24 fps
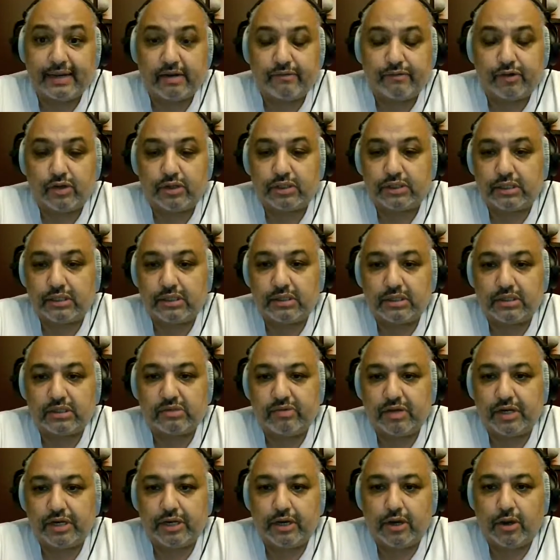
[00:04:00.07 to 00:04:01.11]
it, if you listen to this
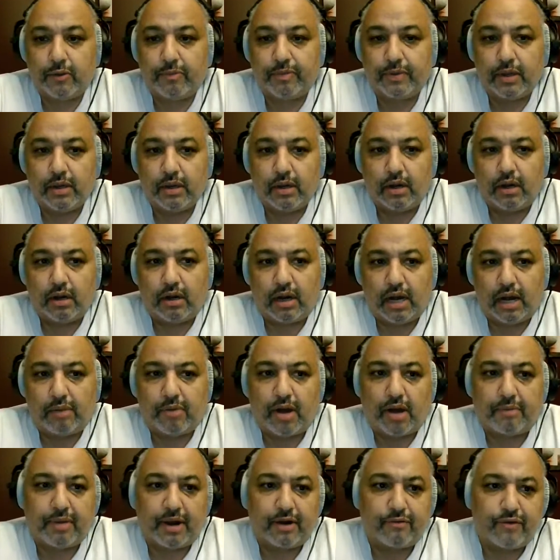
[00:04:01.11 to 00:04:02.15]
video, I'm
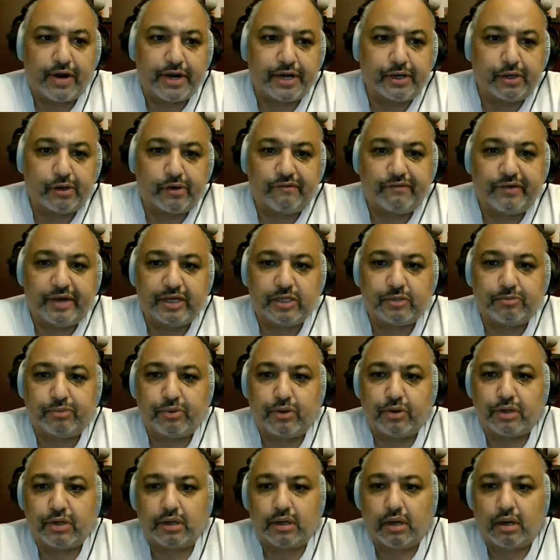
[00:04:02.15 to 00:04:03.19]
on my regular
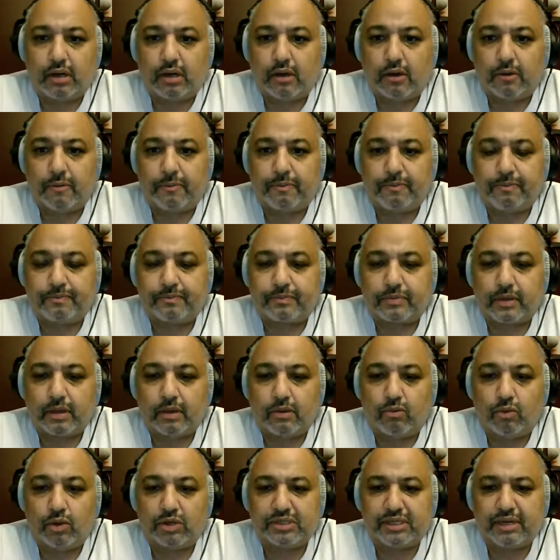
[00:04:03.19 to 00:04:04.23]
Facebook.
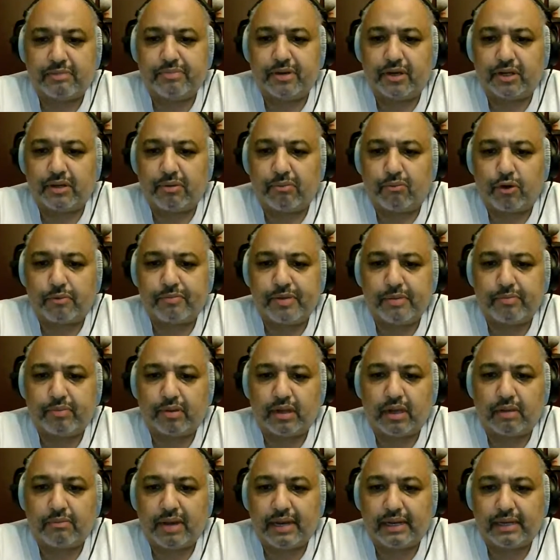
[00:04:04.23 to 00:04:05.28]
Once I build up more people
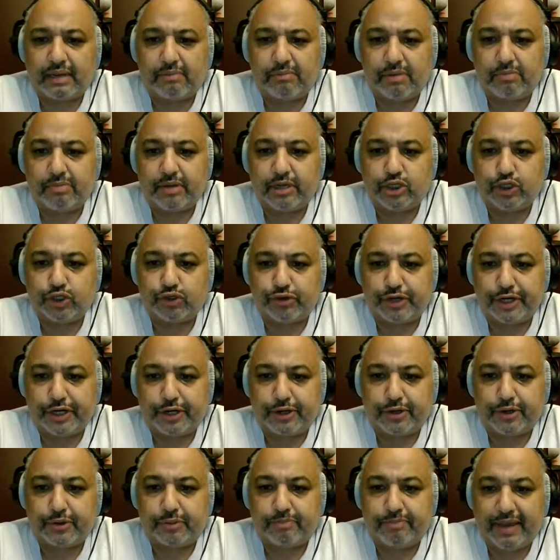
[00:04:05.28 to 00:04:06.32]
on my Let Me Bend Your
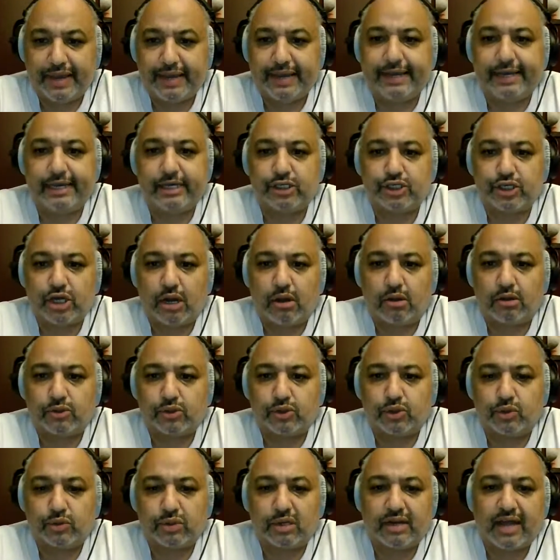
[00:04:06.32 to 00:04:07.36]
Ear page, I'll
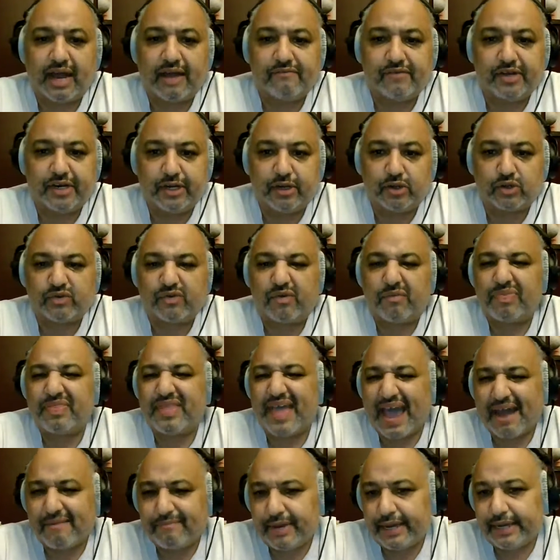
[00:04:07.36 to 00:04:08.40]
do the live videos from
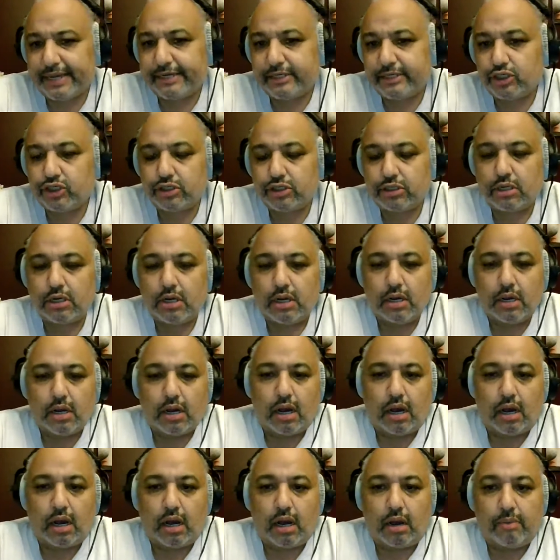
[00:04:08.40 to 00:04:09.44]
that page.
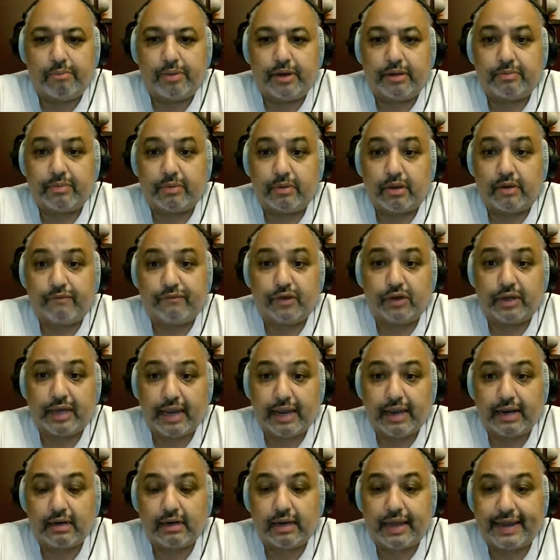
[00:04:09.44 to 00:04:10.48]
But if you
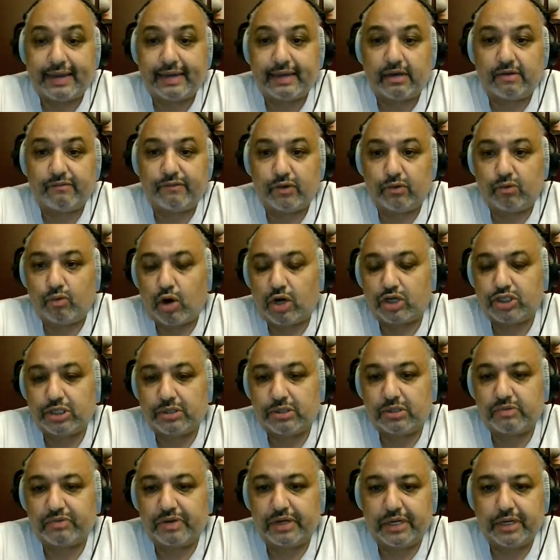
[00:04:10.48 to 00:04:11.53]
can like it, if you're watching
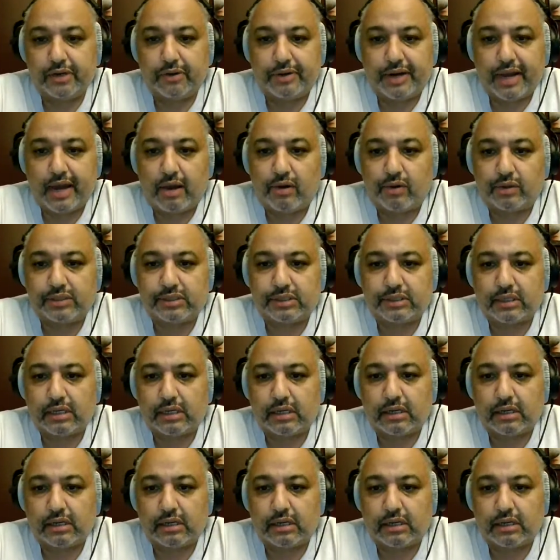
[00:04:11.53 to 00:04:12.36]
this video now, it's